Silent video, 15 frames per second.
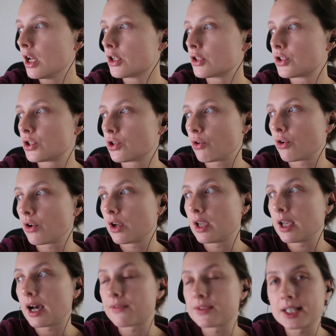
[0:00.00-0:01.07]
So
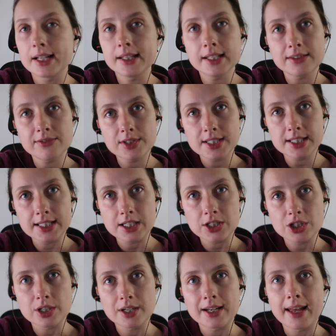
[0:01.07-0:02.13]
I've done the
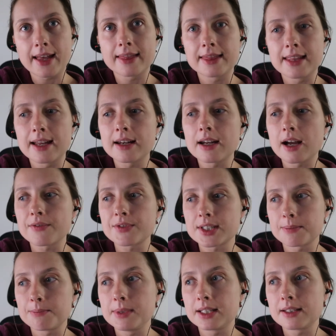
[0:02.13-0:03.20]
translation and then I've
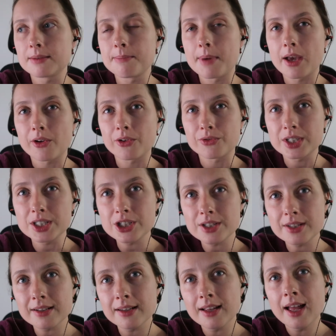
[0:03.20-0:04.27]
submitted my
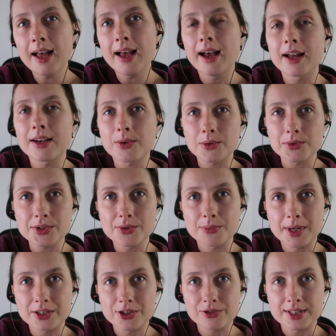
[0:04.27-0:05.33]
original and also
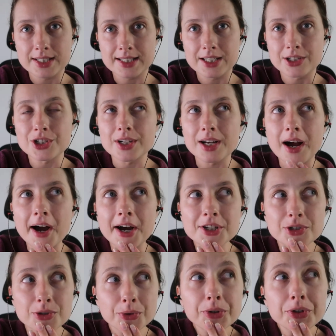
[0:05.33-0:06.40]
my translation. I
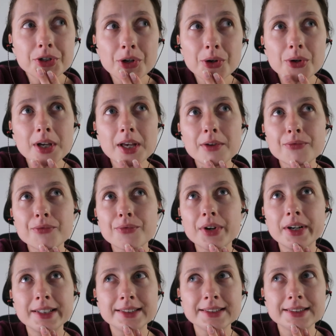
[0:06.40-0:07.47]
don't know if
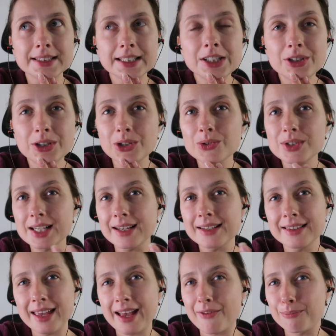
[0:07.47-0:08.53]
in QTAC
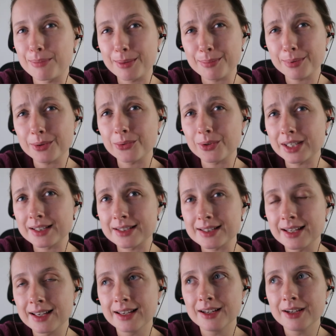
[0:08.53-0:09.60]
they have people who can
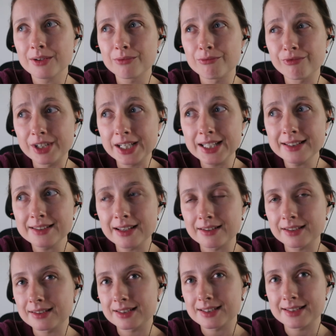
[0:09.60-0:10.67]
read
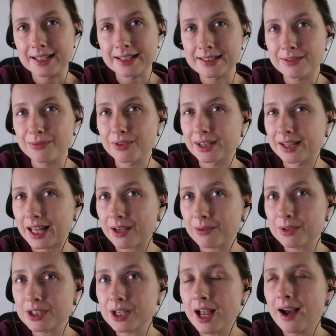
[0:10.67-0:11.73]
and understand different
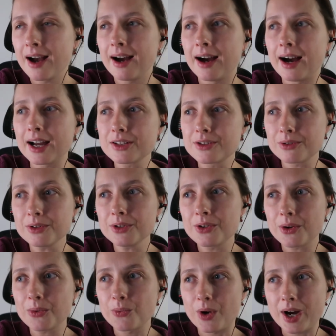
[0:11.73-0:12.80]
language. I don't
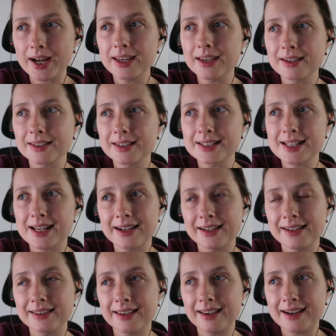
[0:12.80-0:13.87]
know why
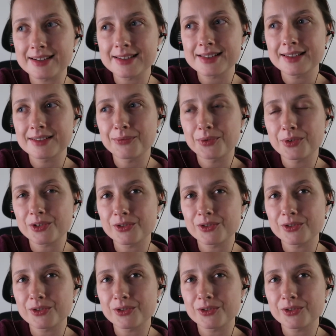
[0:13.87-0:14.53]
exactly they ask for